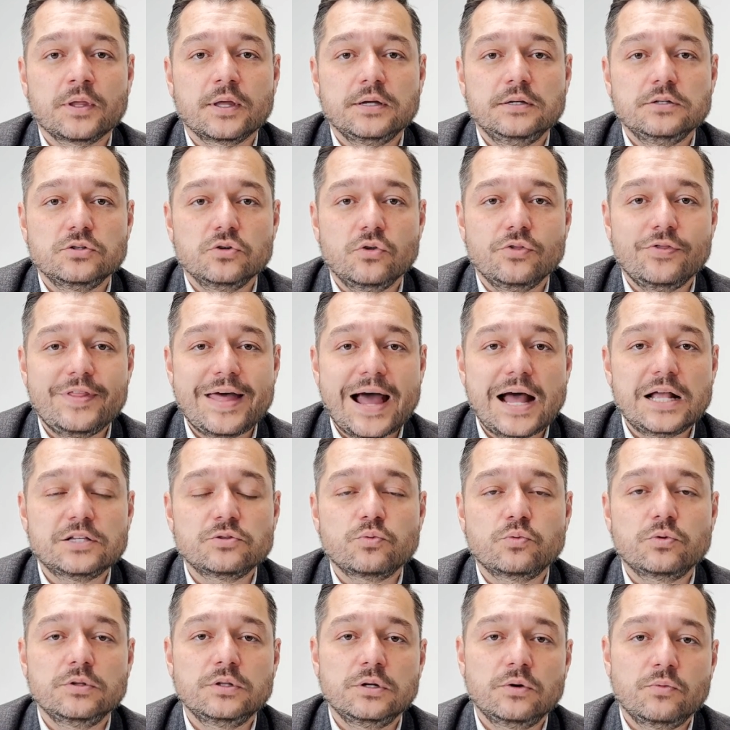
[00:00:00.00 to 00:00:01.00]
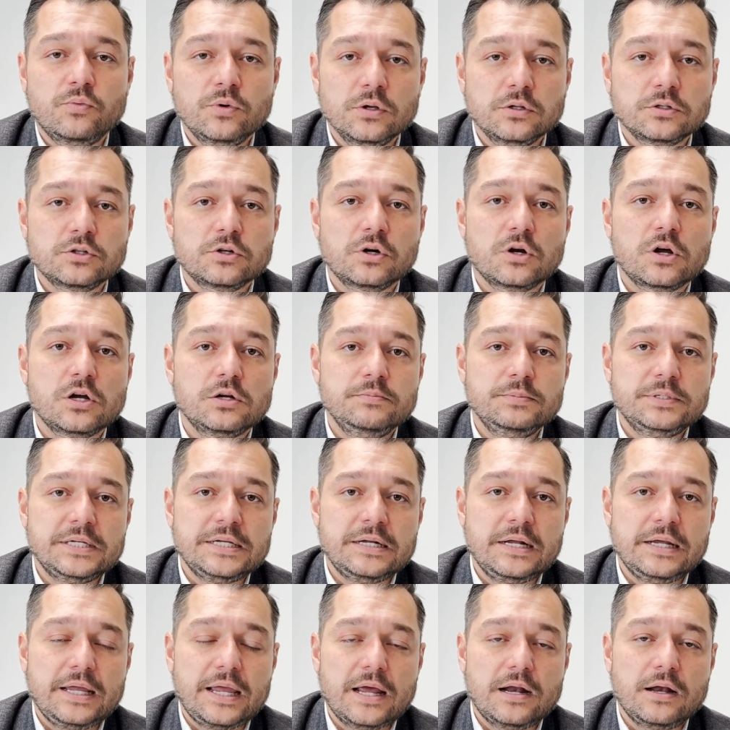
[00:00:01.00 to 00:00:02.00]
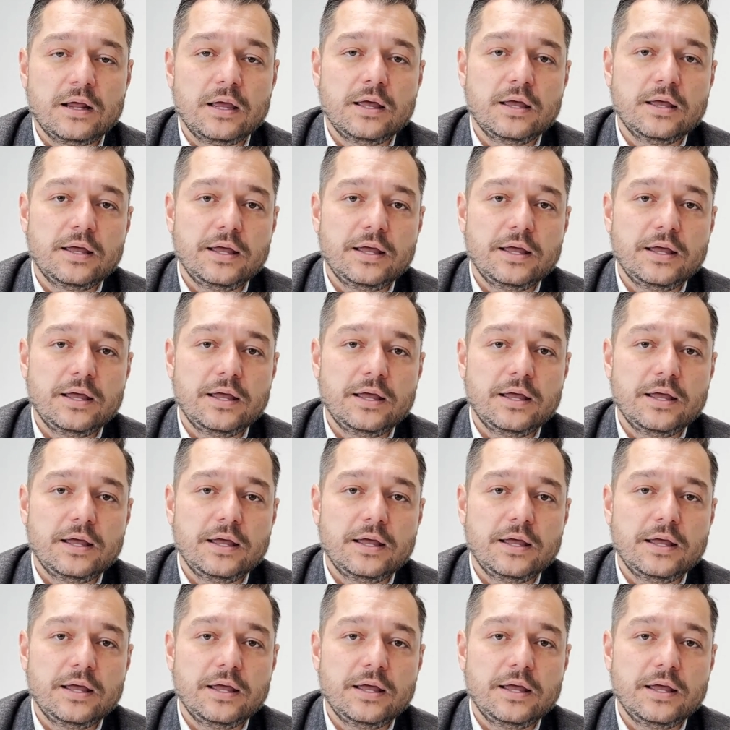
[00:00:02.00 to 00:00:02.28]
So that's where the realtor comes in again.